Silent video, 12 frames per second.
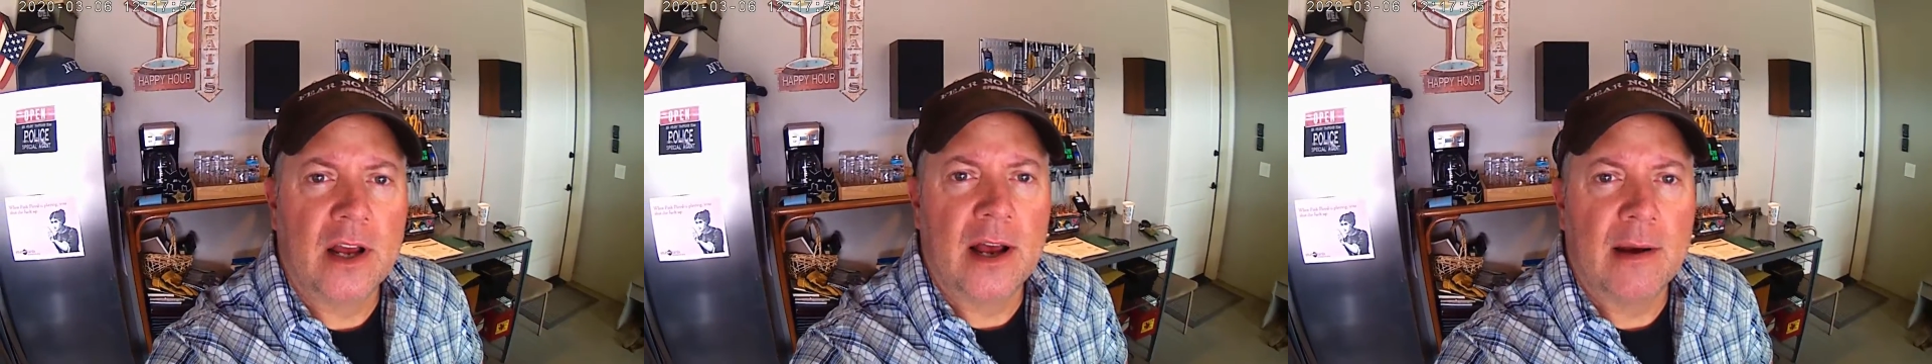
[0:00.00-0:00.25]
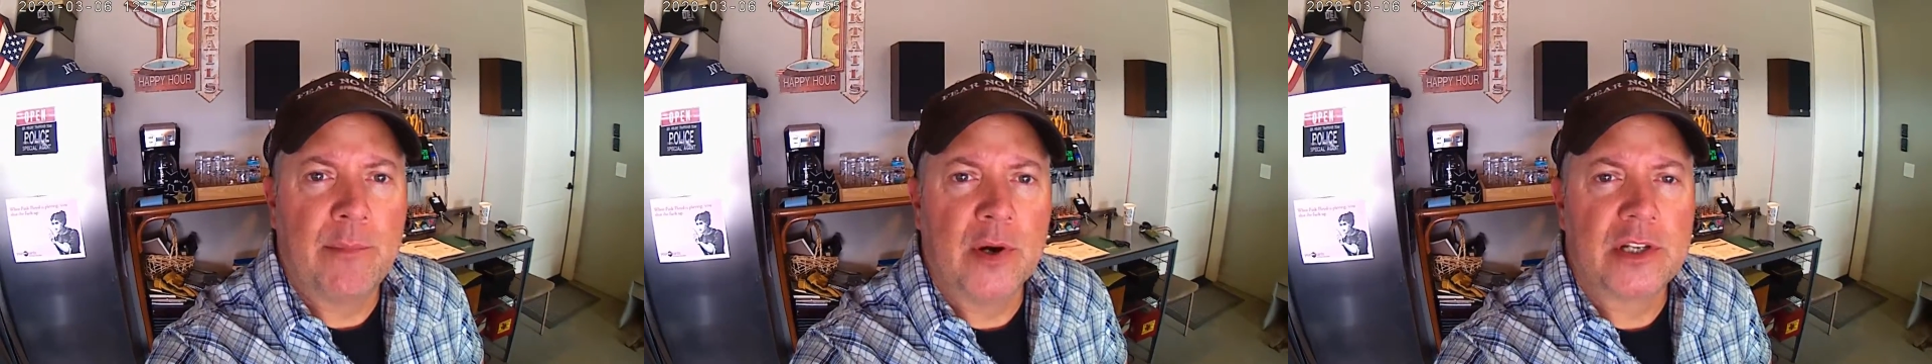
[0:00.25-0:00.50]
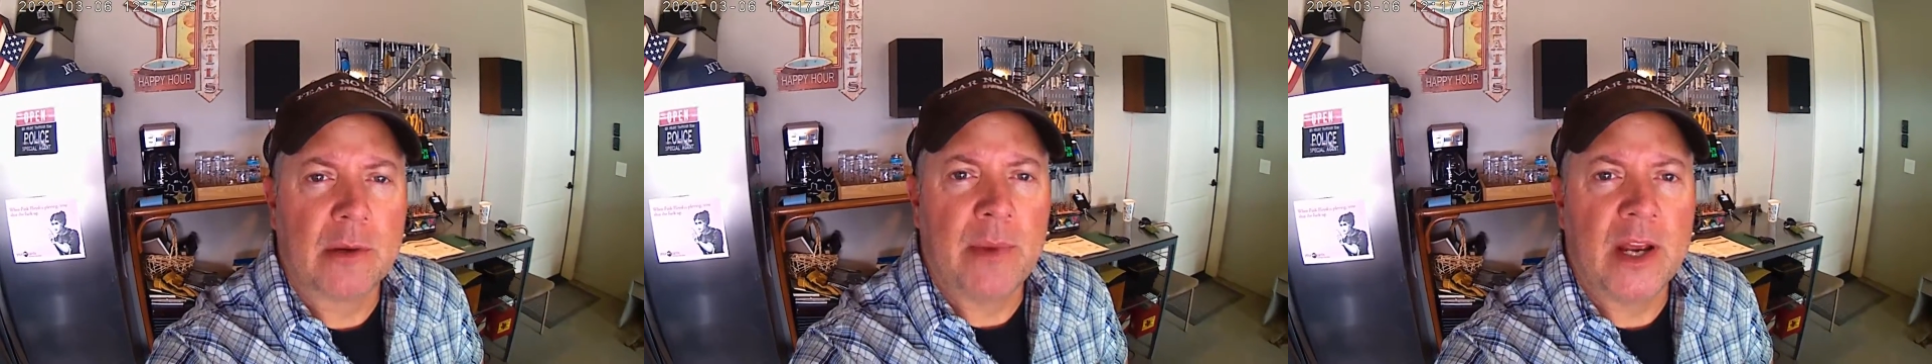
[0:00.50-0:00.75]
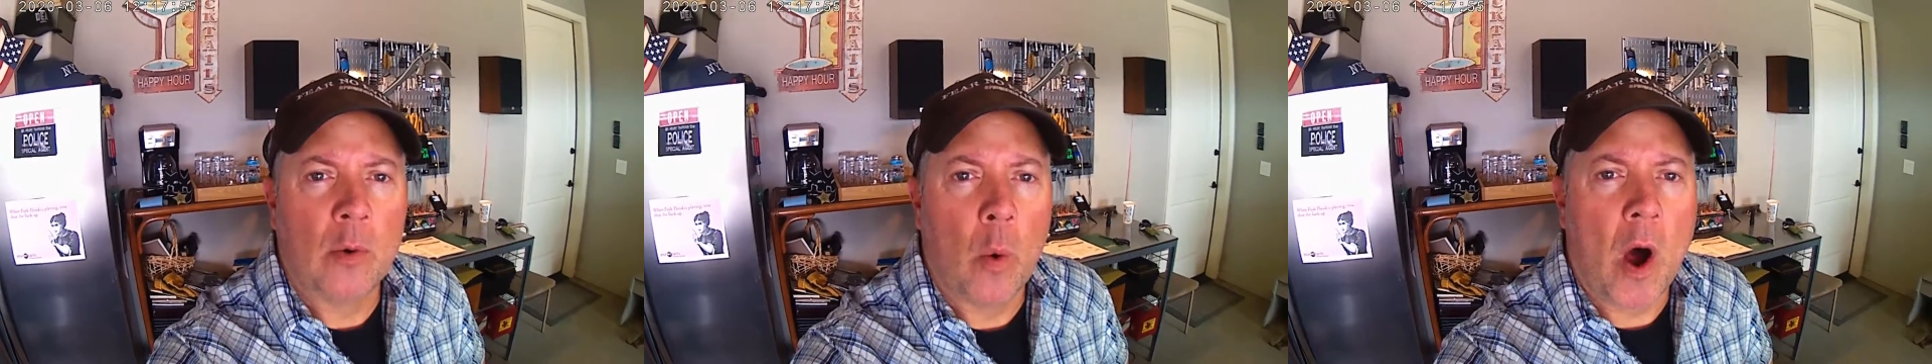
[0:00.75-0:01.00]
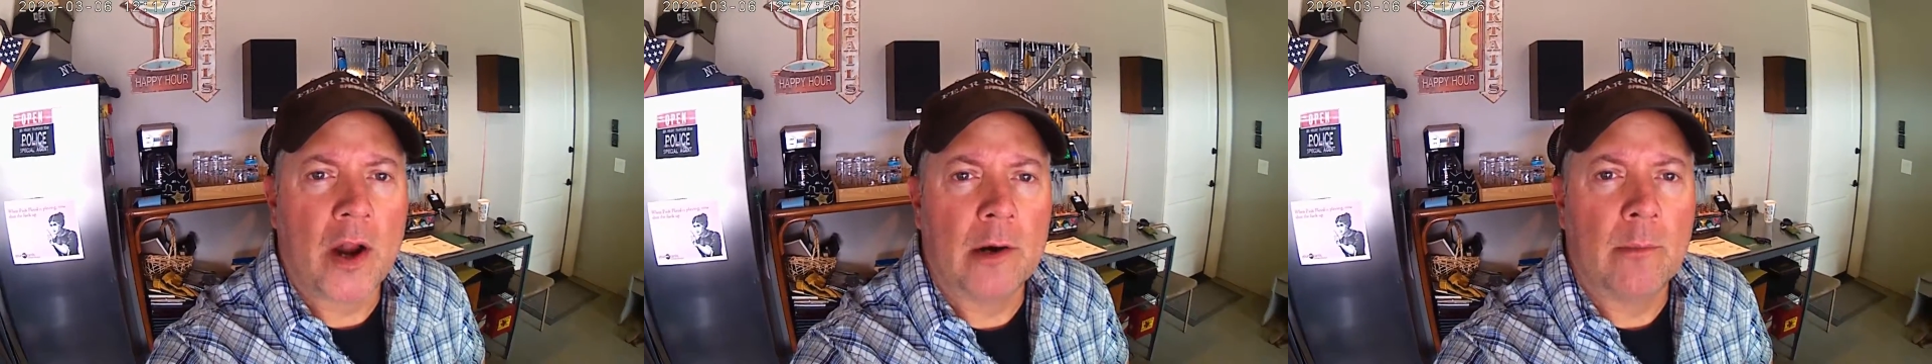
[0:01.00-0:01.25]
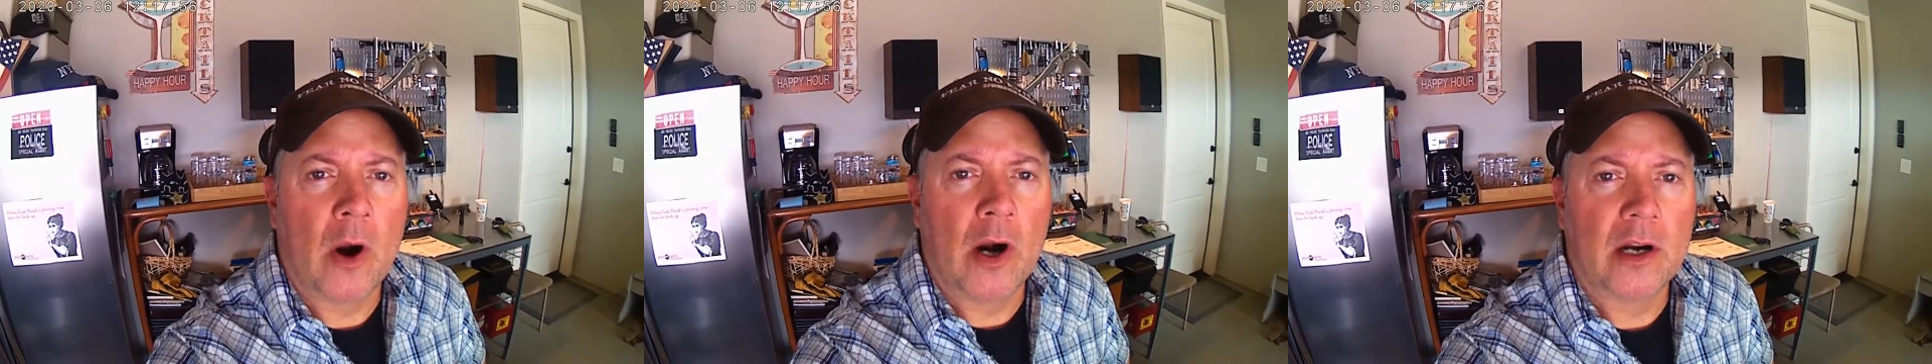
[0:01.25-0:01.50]
uh, puts a big
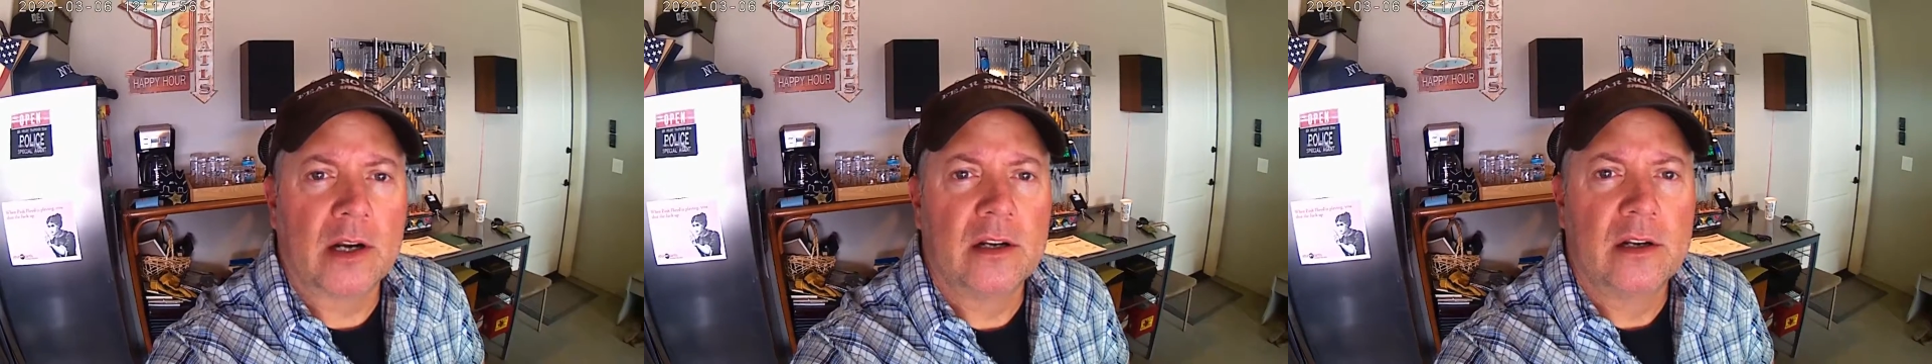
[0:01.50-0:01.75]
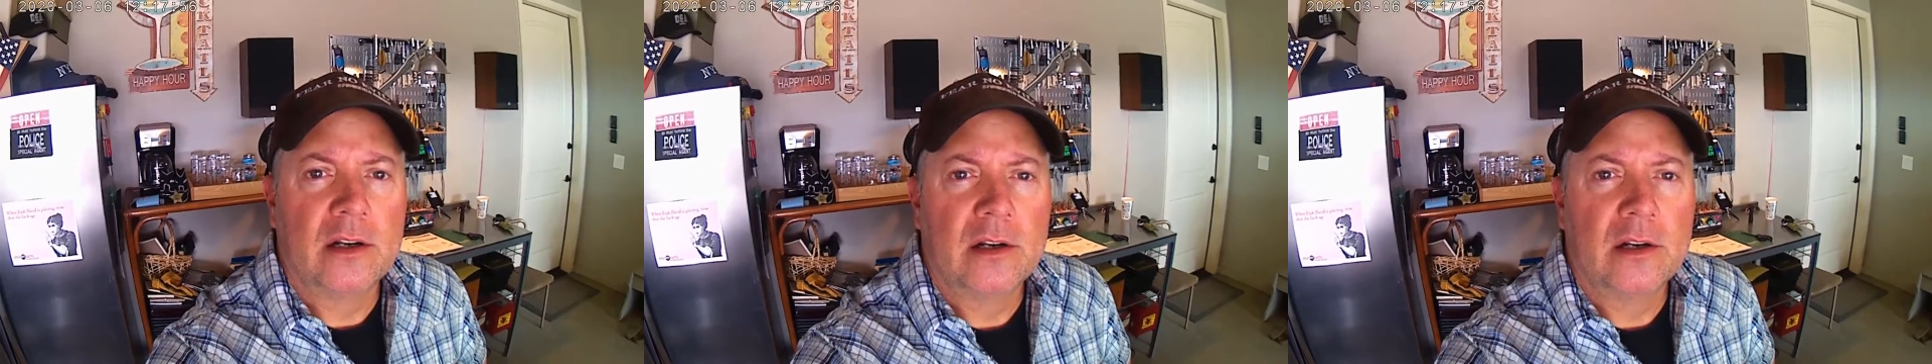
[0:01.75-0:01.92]
watermark